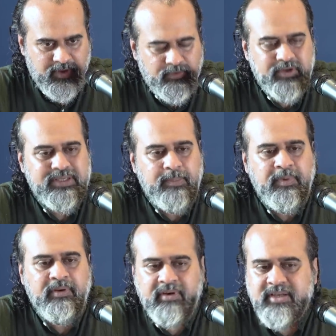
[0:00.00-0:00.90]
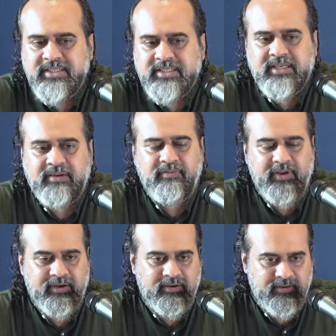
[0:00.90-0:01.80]
For example, religious
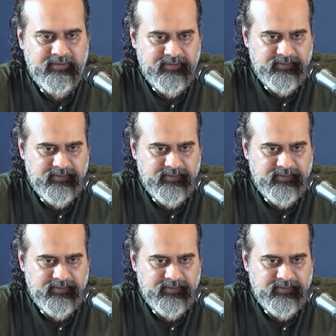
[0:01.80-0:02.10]
conflict.